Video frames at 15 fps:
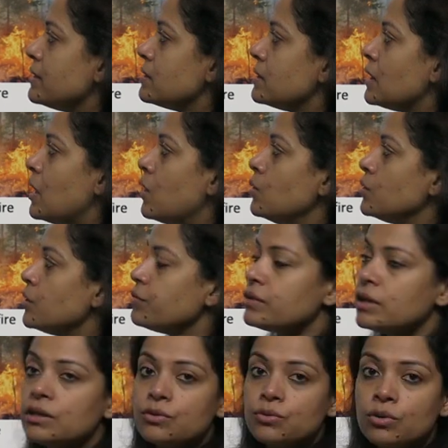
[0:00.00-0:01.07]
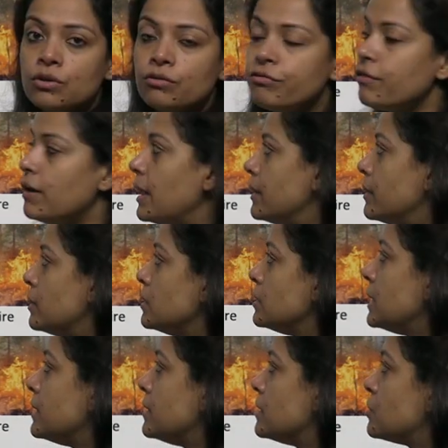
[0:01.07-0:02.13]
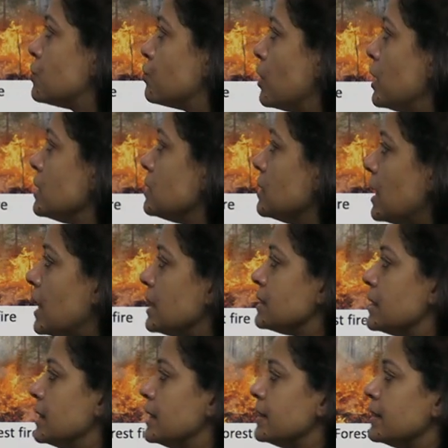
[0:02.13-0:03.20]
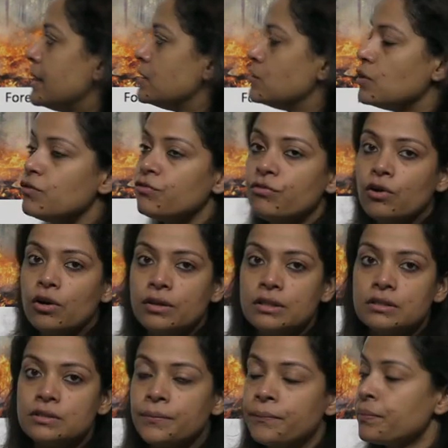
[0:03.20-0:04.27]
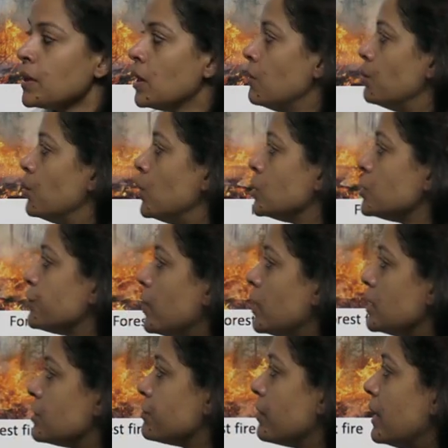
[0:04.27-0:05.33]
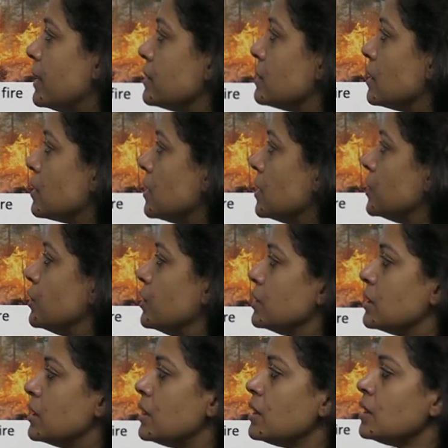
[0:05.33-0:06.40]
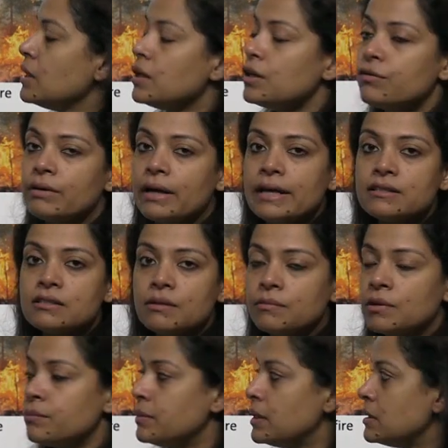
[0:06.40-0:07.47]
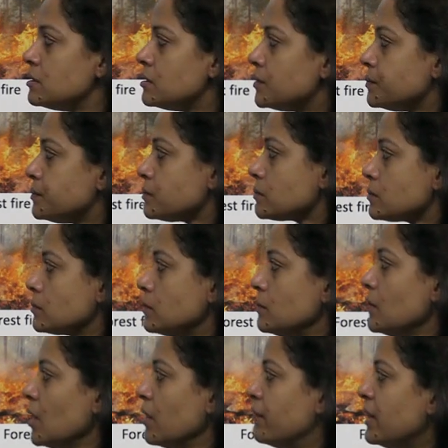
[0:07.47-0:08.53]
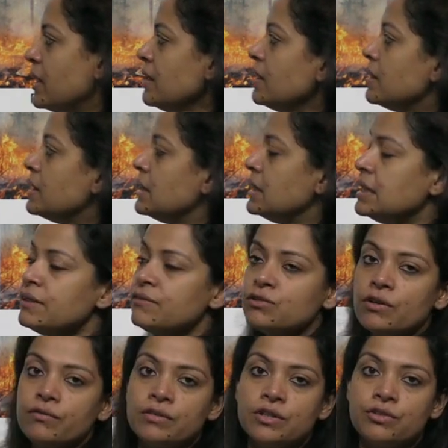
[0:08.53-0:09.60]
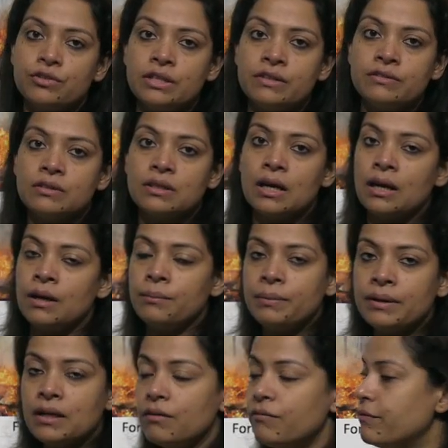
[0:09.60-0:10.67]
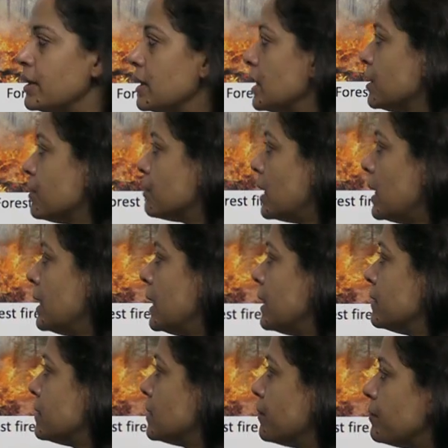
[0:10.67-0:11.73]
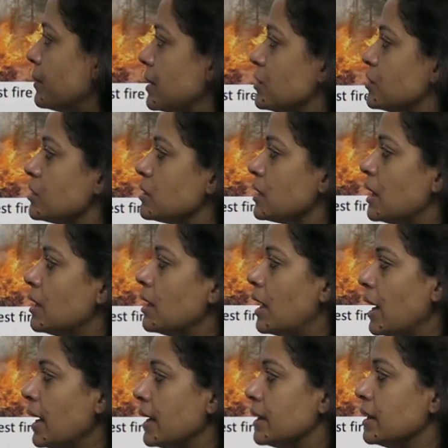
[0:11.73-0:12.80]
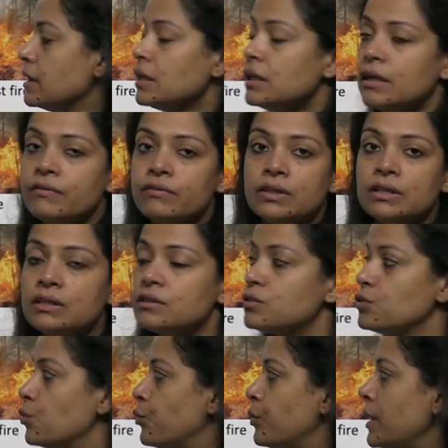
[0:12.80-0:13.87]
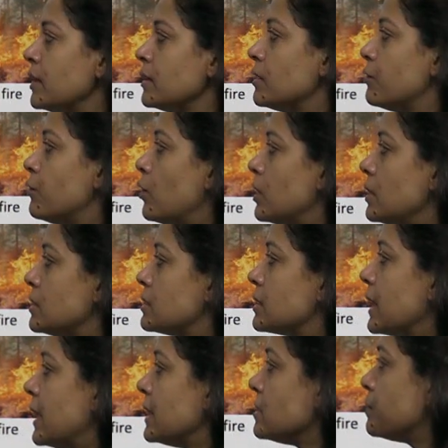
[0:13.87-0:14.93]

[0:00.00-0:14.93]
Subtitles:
is an out of control fire that destroys large areas of forest. Most forest fires occur during the dry summer months when leaves of the trees become very dry and the temperatures are high. If there is wind, the forest can